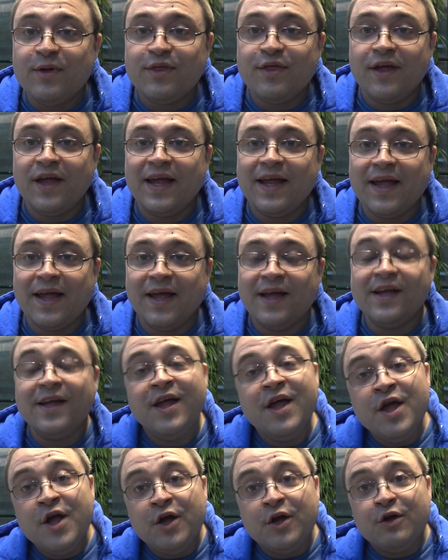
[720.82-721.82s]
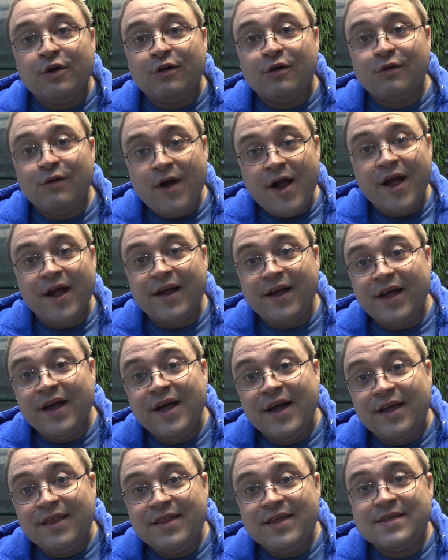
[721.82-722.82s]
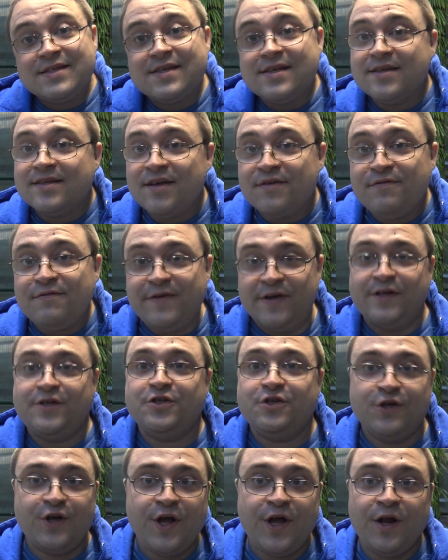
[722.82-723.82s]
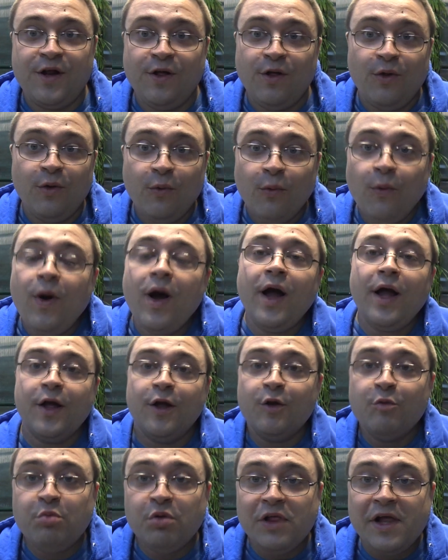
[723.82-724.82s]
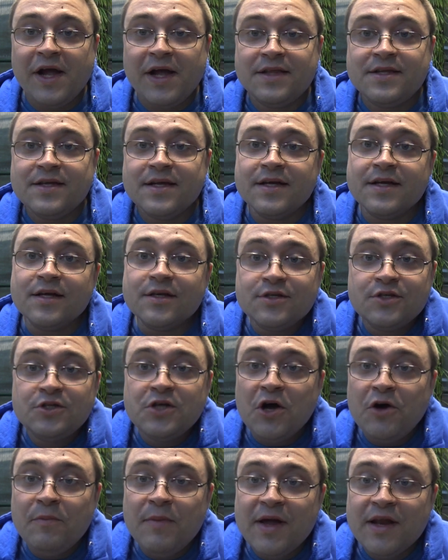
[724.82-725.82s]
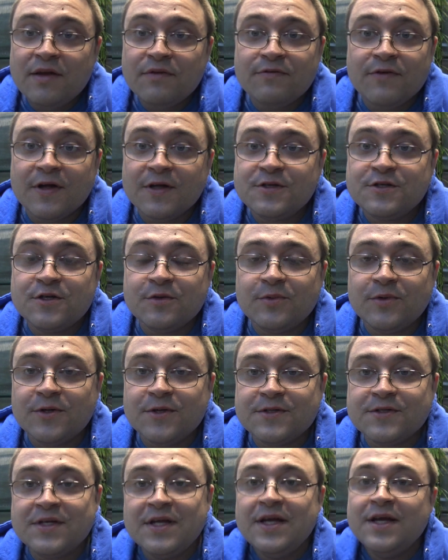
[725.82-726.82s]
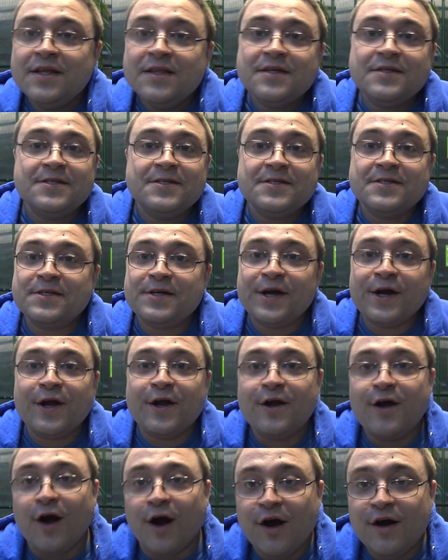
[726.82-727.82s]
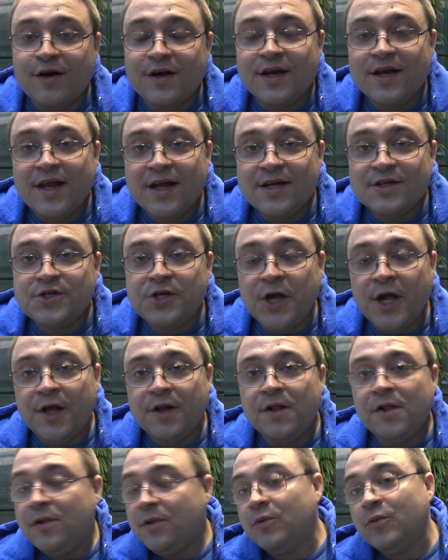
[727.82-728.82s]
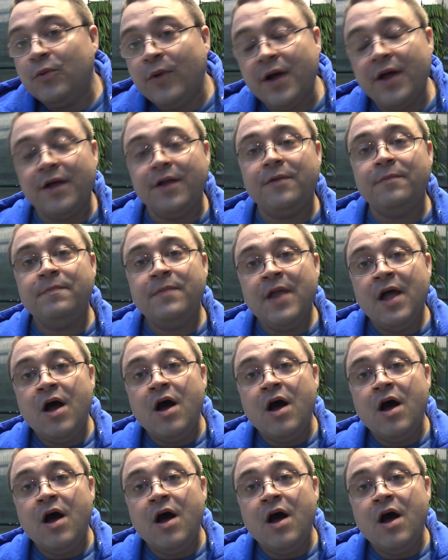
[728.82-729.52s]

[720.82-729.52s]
be thinking. Greg, this is a fish channel. Why are you planting so many vegetables? This isn't a gardening channel. Well,